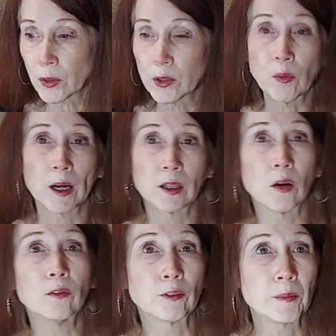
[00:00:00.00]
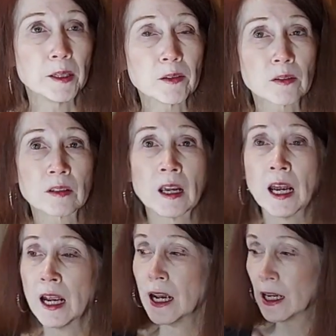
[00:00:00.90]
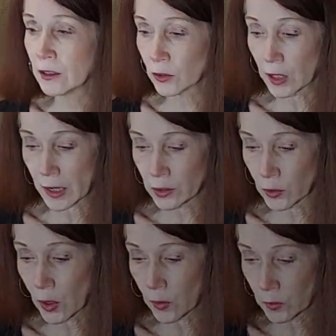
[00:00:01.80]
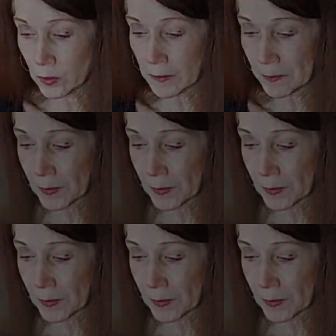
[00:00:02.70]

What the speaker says: where you want to go from this. You're on your own.